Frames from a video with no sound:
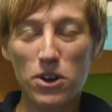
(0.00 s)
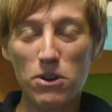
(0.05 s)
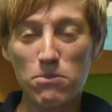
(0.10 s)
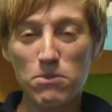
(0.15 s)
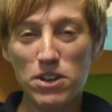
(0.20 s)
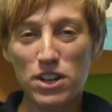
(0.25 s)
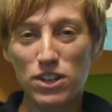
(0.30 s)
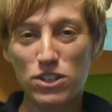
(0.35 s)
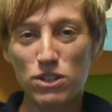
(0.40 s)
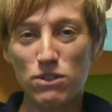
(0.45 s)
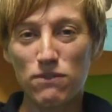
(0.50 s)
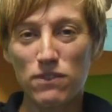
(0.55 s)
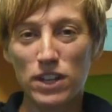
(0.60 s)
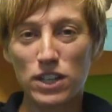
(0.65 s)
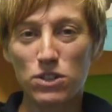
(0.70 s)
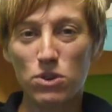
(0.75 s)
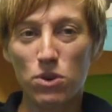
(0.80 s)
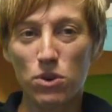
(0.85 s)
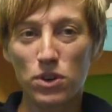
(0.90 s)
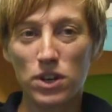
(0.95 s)
Harm Reduction
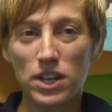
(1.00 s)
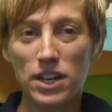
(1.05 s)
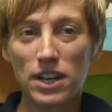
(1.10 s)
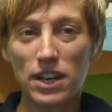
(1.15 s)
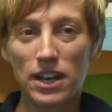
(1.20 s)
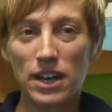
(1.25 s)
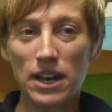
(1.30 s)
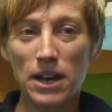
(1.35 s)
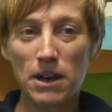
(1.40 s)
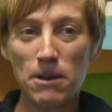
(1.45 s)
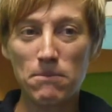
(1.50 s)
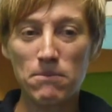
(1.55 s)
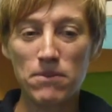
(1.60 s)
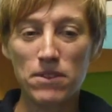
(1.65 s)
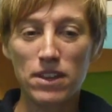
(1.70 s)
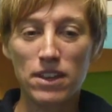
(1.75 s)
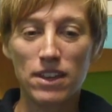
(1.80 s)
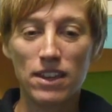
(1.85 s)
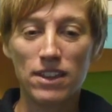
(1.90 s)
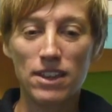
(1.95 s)
Victoria um,
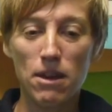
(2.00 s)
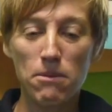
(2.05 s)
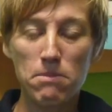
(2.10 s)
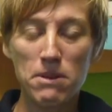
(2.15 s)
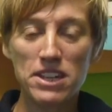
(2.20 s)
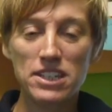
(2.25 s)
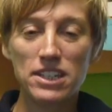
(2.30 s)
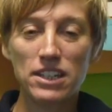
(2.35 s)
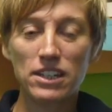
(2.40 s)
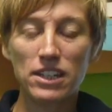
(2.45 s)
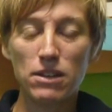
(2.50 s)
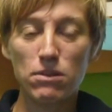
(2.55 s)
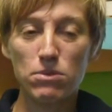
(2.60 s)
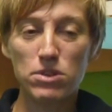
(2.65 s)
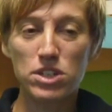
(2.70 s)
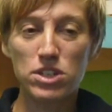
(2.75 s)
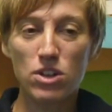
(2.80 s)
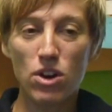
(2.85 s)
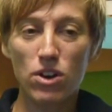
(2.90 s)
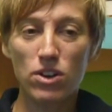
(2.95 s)
that basically
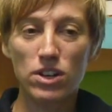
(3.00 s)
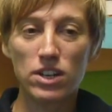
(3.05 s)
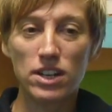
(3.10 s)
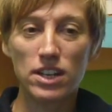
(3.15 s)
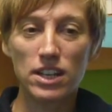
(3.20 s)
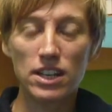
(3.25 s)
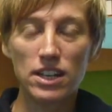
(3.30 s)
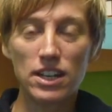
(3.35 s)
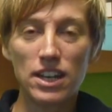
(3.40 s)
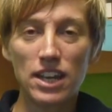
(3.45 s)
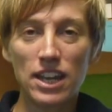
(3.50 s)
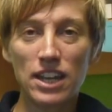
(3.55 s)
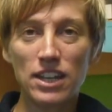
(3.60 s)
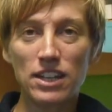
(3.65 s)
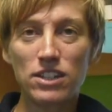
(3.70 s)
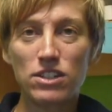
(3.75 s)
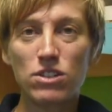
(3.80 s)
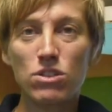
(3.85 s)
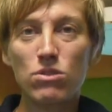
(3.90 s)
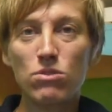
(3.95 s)
was started in,
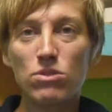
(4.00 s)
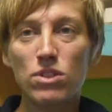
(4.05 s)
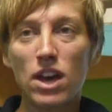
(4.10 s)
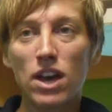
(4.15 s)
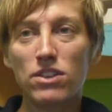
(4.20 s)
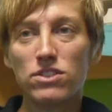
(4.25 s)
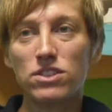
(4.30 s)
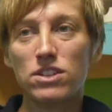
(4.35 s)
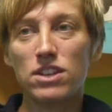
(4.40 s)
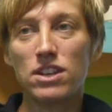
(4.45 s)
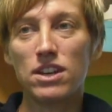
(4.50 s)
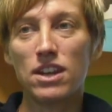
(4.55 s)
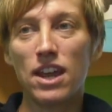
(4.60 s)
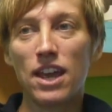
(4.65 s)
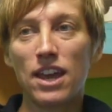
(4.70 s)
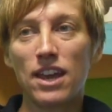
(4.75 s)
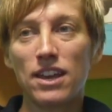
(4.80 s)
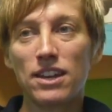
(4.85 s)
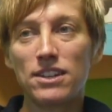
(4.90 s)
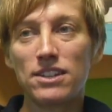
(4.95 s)
in
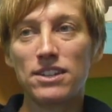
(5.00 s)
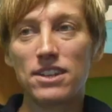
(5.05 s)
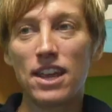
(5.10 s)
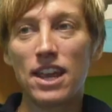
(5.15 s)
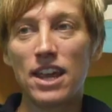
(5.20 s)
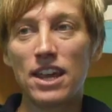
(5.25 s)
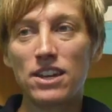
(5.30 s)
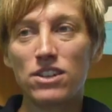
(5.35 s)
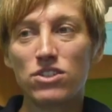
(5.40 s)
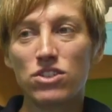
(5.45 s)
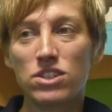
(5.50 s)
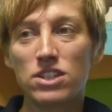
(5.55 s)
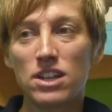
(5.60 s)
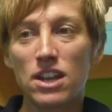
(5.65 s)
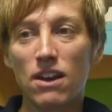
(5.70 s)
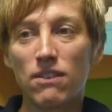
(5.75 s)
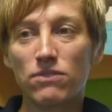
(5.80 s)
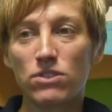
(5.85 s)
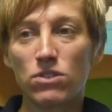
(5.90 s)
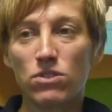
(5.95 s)
2008,
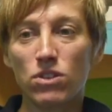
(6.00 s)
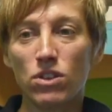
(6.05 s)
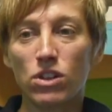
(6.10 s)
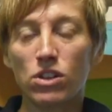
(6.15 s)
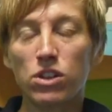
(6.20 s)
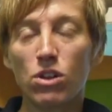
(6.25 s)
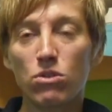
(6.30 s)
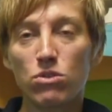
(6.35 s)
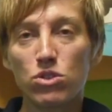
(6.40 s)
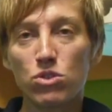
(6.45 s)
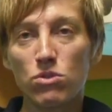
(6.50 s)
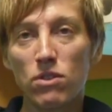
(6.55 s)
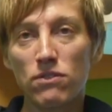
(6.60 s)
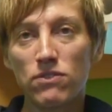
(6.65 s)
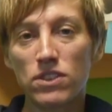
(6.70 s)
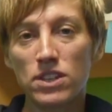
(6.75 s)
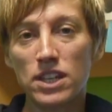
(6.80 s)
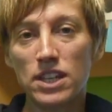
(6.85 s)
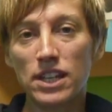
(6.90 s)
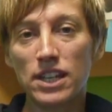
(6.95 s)
just after the closure
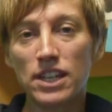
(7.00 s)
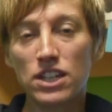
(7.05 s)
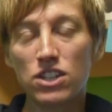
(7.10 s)
of the needle